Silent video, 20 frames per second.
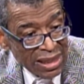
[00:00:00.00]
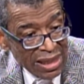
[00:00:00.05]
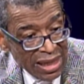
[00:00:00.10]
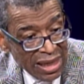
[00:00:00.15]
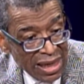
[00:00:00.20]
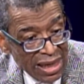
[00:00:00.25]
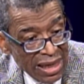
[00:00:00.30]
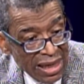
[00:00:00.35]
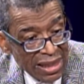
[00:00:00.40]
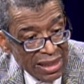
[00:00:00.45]

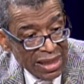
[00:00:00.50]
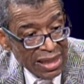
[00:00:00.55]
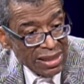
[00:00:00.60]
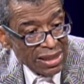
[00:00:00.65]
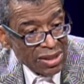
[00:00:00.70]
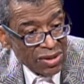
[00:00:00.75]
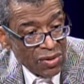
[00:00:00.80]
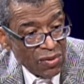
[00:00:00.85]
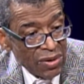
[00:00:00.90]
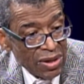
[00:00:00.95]
and they
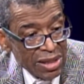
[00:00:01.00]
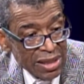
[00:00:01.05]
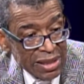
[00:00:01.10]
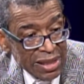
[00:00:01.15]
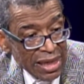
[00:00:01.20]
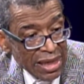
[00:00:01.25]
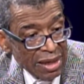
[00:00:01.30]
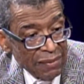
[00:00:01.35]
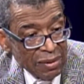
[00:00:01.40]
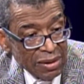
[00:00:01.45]
just go ahead and
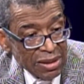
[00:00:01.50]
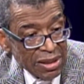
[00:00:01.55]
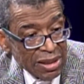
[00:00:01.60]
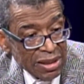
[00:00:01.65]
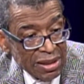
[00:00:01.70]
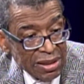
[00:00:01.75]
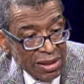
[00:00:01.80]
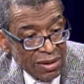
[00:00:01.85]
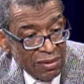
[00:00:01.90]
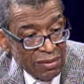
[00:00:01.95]
take it,
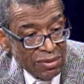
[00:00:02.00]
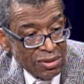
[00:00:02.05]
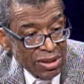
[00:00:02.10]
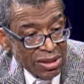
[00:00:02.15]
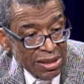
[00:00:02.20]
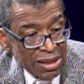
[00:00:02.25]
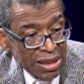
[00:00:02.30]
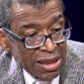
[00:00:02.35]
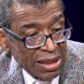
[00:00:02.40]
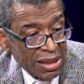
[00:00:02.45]
you know,
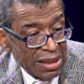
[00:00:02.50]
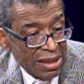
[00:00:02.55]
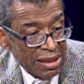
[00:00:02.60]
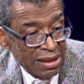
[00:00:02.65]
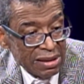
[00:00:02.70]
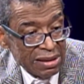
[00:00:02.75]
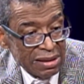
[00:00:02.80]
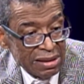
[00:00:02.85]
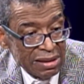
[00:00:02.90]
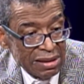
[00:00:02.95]
just like
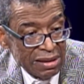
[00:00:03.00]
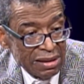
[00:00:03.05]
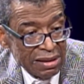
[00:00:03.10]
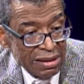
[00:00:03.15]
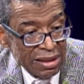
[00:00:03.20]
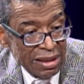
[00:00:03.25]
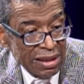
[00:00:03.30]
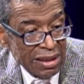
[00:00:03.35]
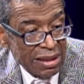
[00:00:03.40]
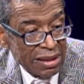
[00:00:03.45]

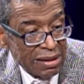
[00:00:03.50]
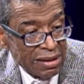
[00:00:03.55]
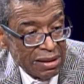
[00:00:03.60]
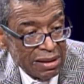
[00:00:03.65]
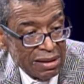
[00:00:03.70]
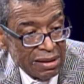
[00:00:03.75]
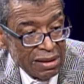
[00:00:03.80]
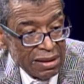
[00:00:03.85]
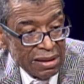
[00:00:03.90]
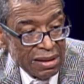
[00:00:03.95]
any
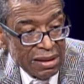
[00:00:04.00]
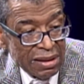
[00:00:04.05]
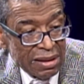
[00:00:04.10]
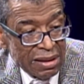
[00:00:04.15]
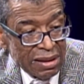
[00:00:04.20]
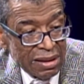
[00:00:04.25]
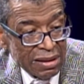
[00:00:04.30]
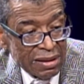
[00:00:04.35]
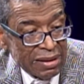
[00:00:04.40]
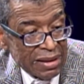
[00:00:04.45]
other
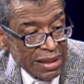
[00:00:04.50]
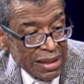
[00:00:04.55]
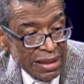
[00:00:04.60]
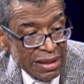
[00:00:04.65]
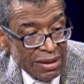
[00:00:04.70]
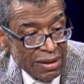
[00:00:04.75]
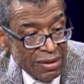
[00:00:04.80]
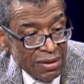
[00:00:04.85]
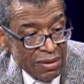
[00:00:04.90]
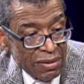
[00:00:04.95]

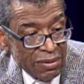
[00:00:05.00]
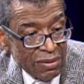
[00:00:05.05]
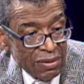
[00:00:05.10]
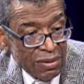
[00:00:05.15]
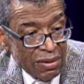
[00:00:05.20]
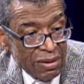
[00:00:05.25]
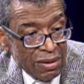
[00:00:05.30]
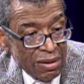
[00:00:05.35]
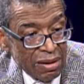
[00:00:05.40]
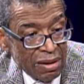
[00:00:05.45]
thing, you know.
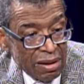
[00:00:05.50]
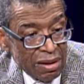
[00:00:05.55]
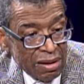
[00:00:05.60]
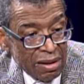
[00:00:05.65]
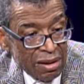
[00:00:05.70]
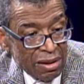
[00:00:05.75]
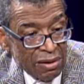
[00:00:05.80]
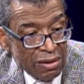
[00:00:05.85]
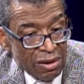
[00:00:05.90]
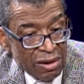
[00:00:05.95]

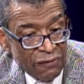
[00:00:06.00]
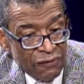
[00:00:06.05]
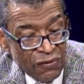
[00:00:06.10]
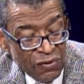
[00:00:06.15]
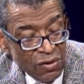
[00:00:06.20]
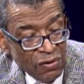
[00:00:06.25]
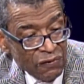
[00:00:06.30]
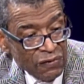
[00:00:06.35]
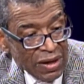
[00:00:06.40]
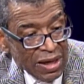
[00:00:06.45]
A
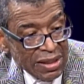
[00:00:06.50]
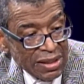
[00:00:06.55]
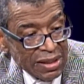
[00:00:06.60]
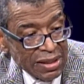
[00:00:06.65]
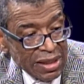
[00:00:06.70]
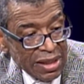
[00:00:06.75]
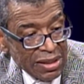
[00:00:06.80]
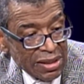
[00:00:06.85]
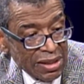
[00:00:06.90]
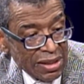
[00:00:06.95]
flu
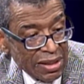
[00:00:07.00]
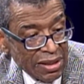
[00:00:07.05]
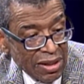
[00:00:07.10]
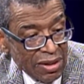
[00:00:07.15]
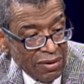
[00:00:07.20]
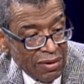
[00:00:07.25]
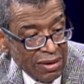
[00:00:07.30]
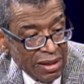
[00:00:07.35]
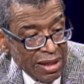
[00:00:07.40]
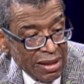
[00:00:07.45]
vaccination, you
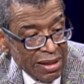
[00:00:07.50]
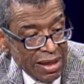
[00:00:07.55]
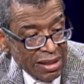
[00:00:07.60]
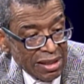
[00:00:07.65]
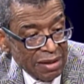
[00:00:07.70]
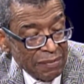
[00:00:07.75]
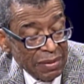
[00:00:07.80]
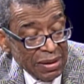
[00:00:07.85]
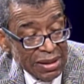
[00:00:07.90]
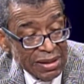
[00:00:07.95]
know,
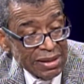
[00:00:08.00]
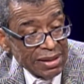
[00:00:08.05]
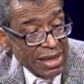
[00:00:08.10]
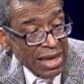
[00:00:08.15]
that's the biggest